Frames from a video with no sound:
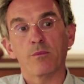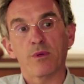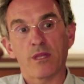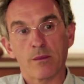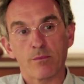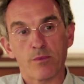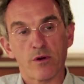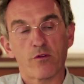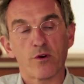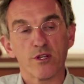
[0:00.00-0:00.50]

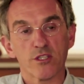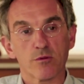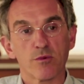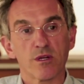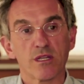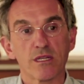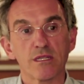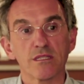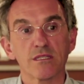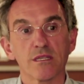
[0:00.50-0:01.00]
impoverished
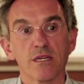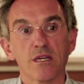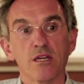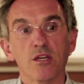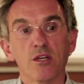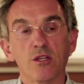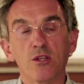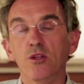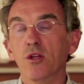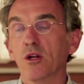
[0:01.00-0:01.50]
communities,
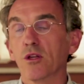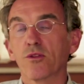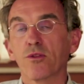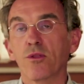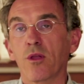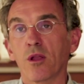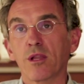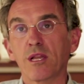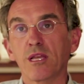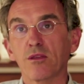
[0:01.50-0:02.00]
not
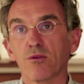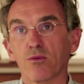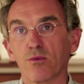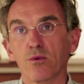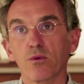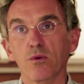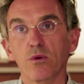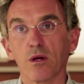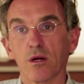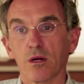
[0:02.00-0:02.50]
only
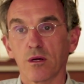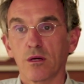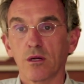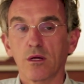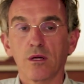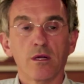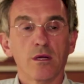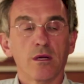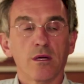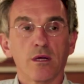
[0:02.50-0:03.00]
through a
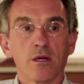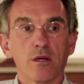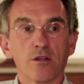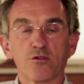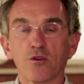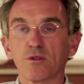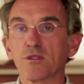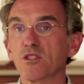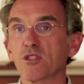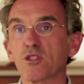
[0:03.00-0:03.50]

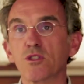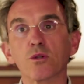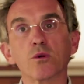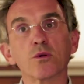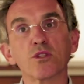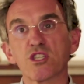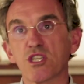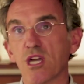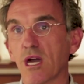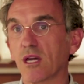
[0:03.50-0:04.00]

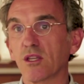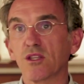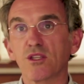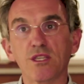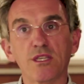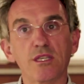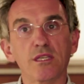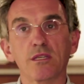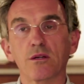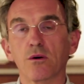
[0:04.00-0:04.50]
traditional
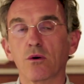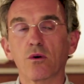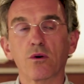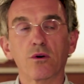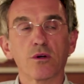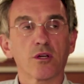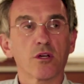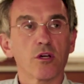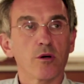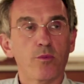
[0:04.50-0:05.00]
charity
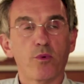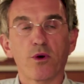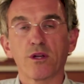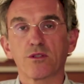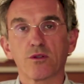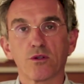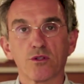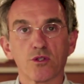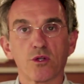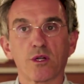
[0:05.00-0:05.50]
or corporate
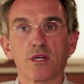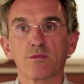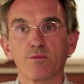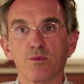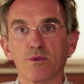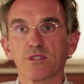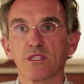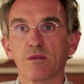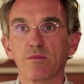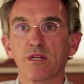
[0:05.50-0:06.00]
social
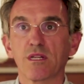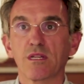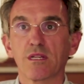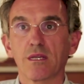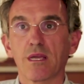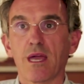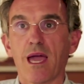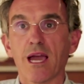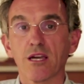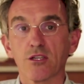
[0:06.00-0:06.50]

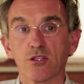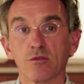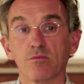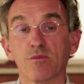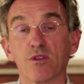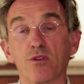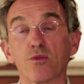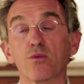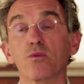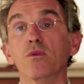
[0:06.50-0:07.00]
responsibility action,
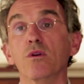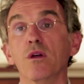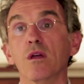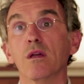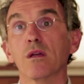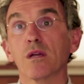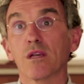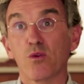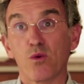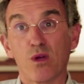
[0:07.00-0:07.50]
but through
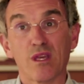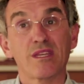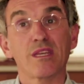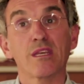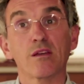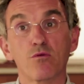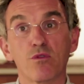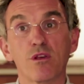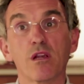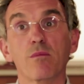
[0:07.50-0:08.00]

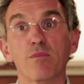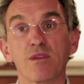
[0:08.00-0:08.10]
creating real